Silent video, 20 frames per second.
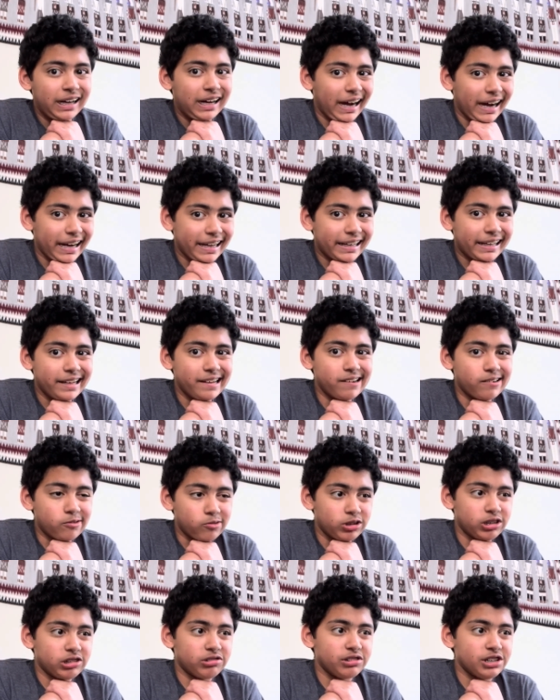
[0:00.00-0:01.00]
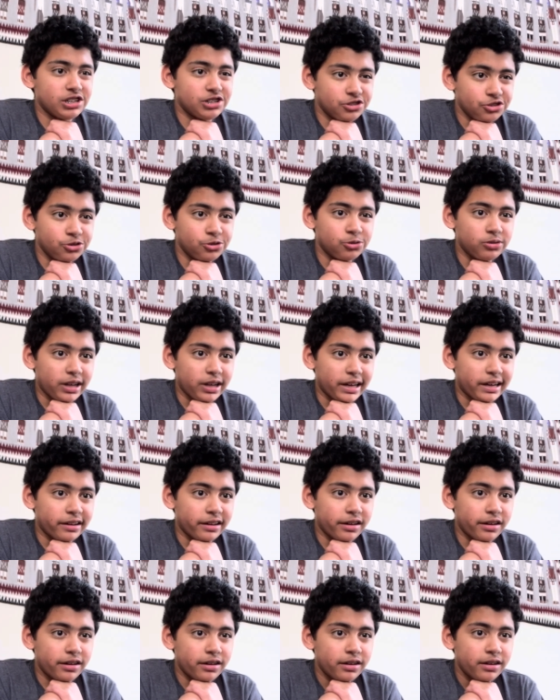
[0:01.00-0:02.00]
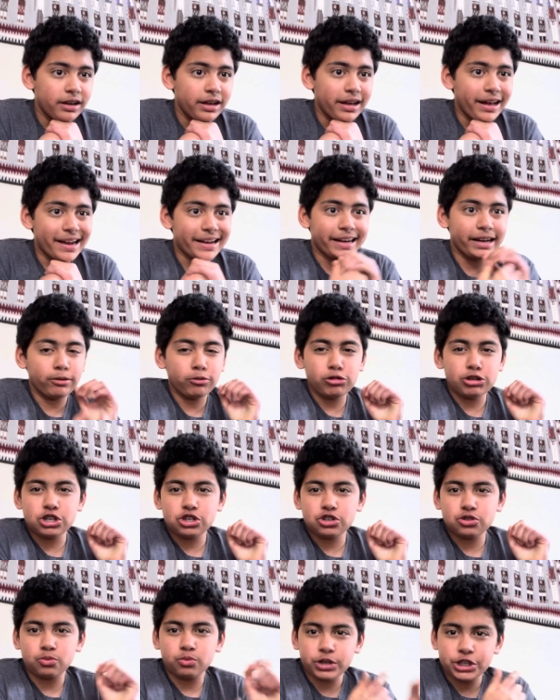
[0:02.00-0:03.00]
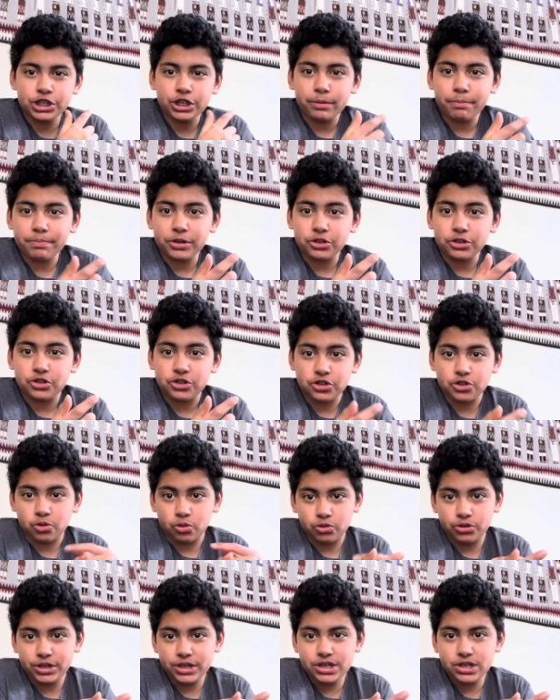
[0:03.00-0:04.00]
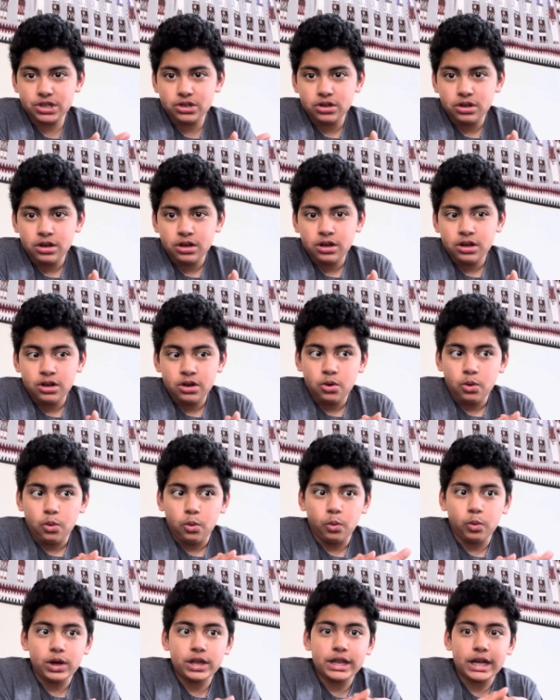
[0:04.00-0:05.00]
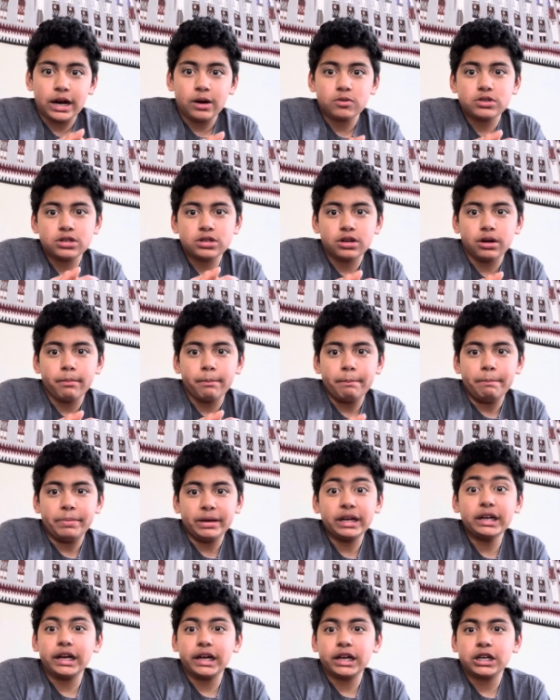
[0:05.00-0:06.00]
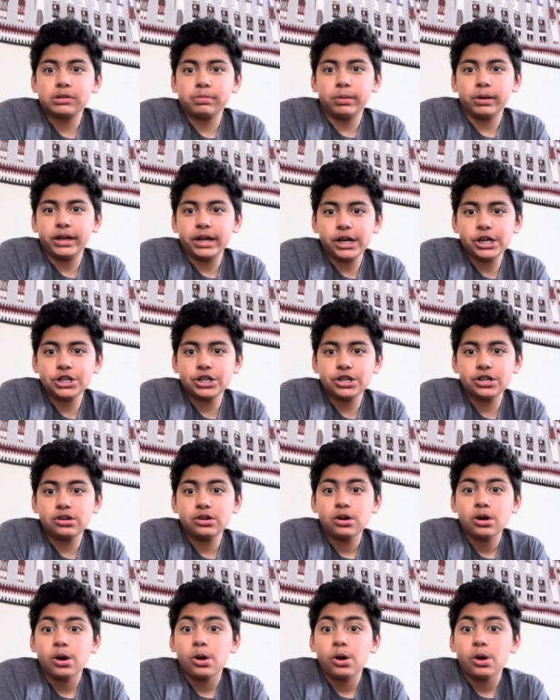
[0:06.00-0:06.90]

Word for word: I can't really do like a, I can't really switch up their stories without some big explanation,